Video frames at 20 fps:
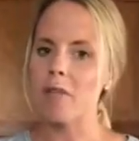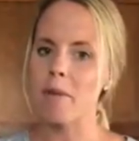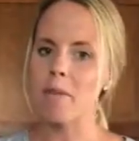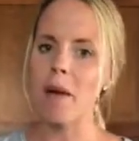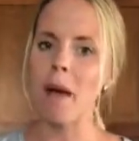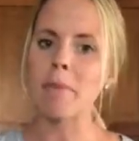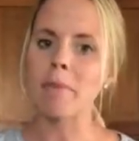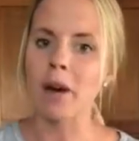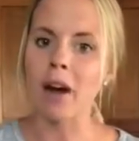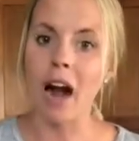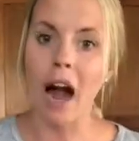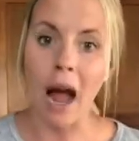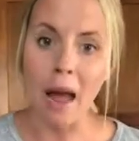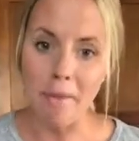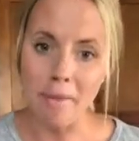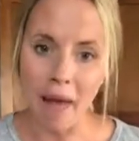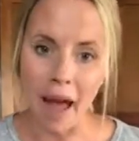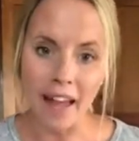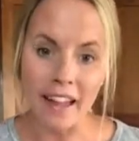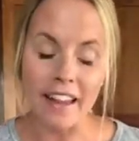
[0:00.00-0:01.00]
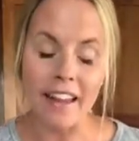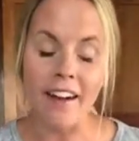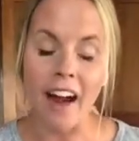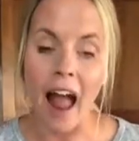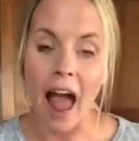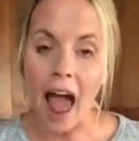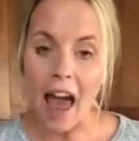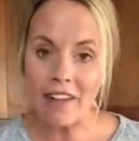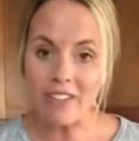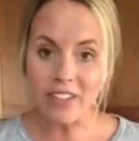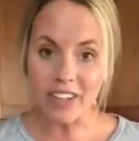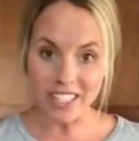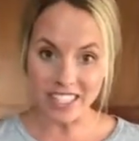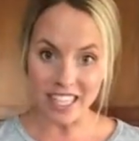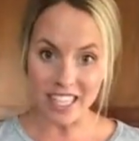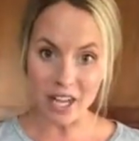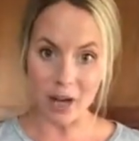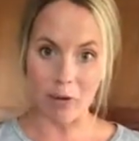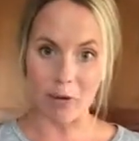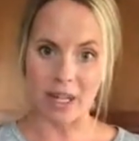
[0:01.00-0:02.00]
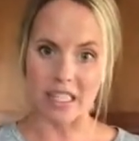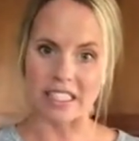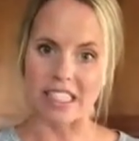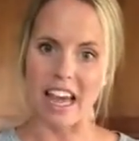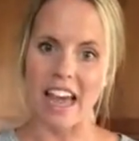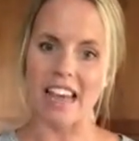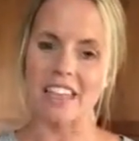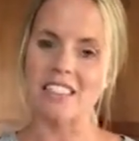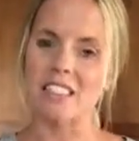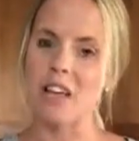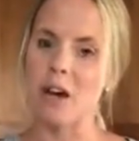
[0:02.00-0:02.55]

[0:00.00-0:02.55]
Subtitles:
Remember, I'm back here every single weekday,